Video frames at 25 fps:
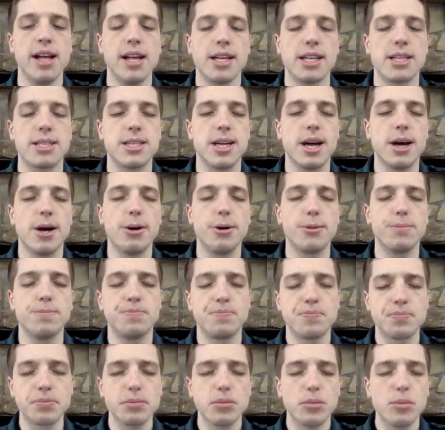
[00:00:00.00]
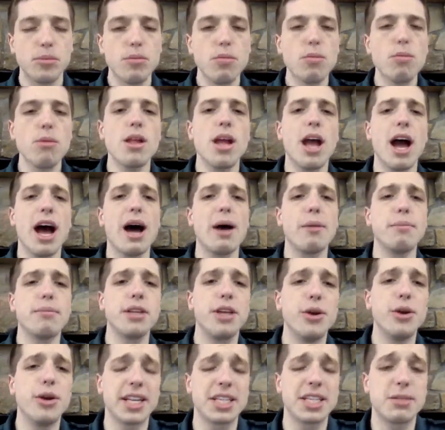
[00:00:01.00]
So
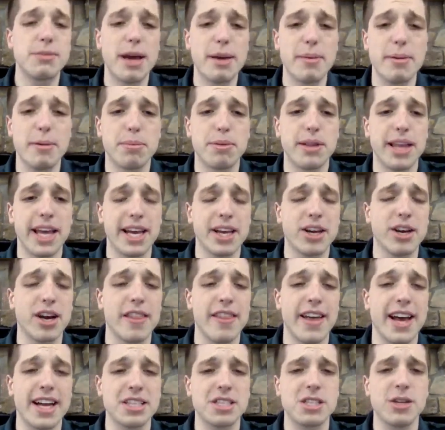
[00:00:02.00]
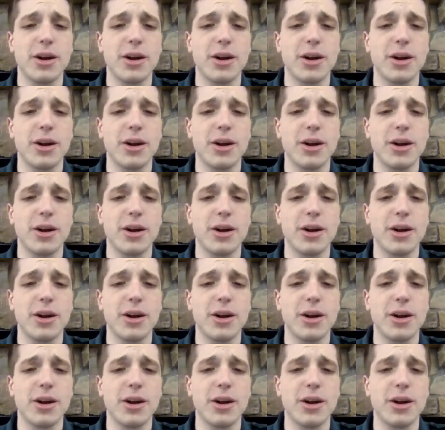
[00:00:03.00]
units may be planning on that.